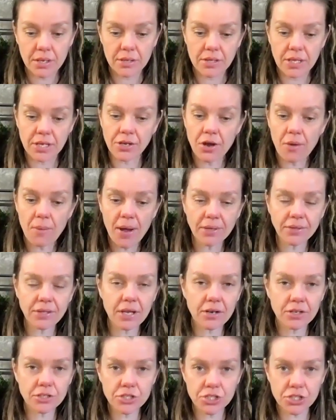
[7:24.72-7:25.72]
then go out
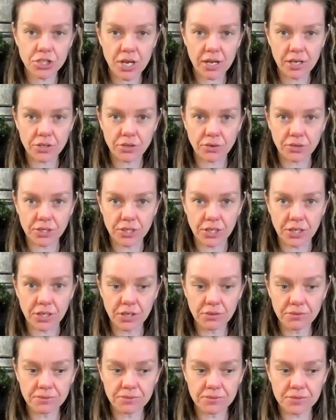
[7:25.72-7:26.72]
there and share your
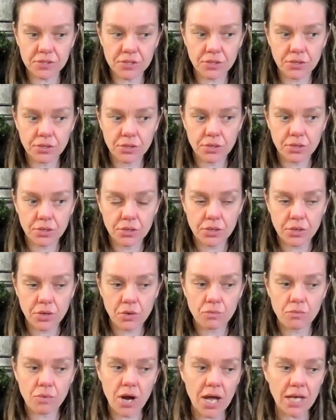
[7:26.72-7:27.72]
gift
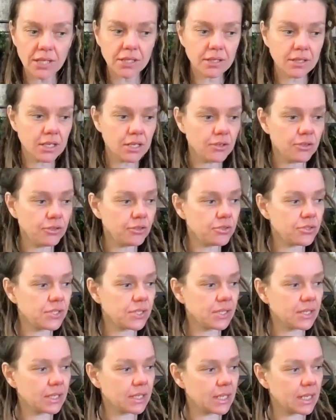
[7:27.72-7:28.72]
rather than
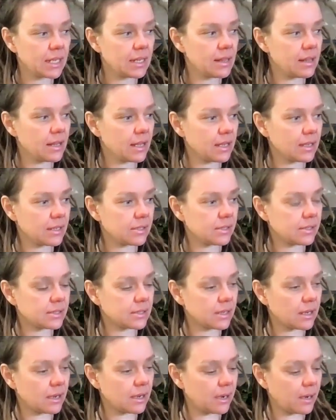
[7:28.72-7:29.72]
using it in these
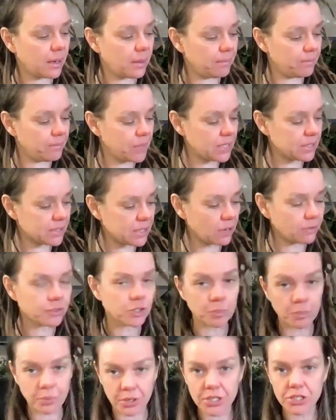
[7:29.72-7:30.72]

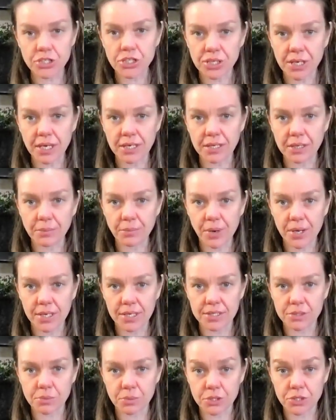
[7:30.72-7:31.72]
self-depreciating
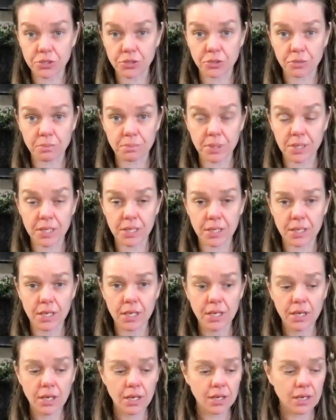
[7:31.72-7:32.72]
ways, which could be
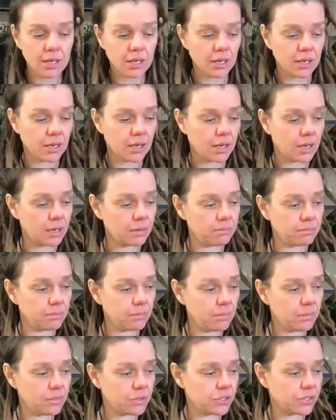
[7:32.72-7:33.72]

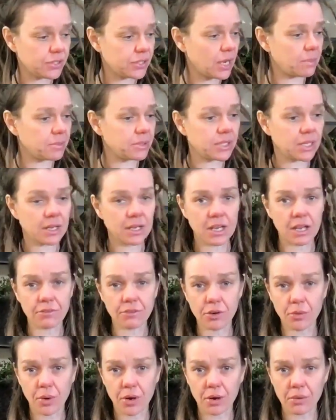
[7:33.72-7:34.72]
just upsetting
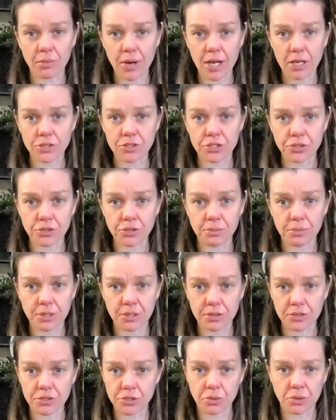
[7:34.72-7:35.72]
everyone around you
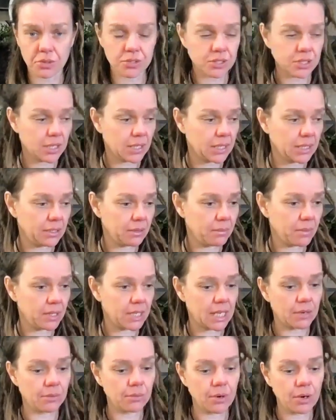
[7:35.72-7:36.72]
because you're always telling them that
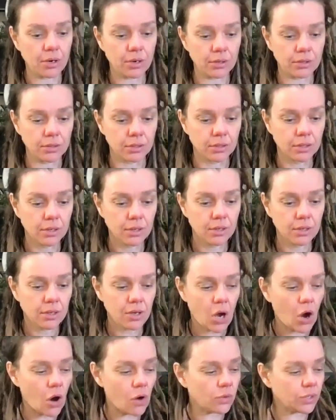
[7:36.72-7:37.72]
they're wrong,
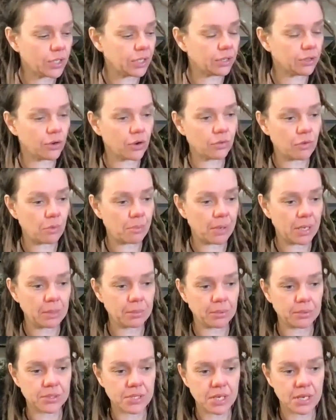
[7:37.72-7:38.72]
holding it over
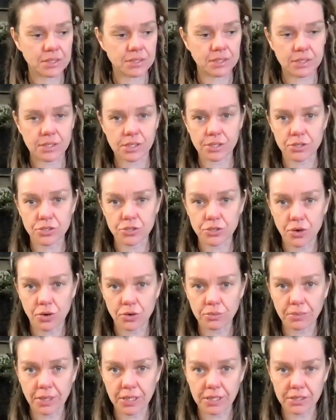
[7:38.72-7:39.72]
people's heads as a
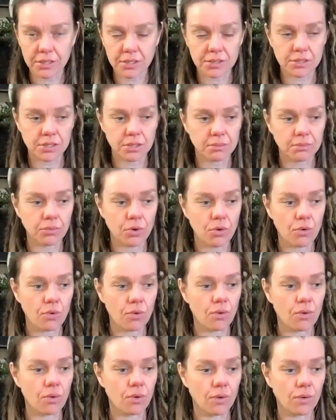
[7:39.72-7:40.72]
control mechanism,
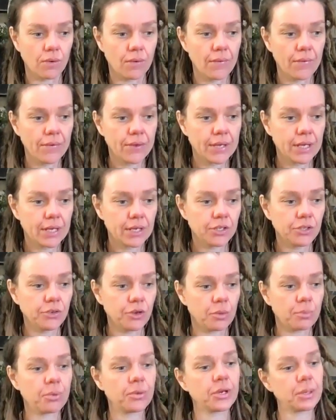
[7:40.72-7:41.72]
or, you
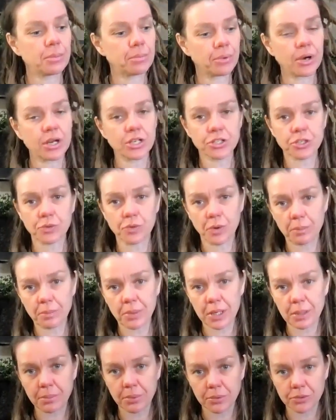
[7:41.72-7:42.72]
know, putting pressure on
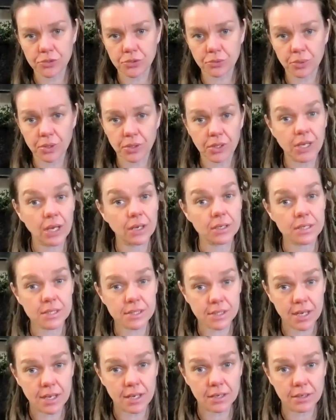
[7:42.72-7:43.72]
people to really
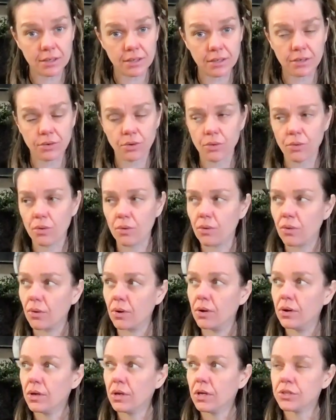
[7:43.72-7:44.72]
understand it
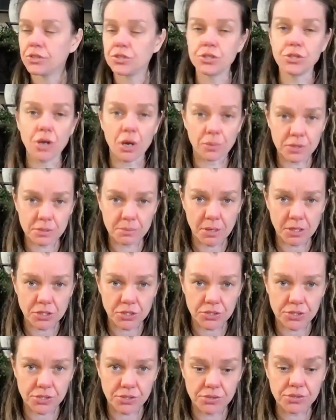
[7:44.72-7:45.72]
or to know as much
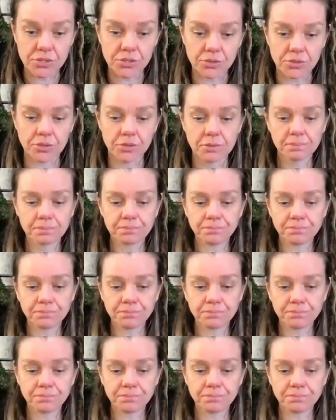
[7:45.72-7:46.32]
as you do.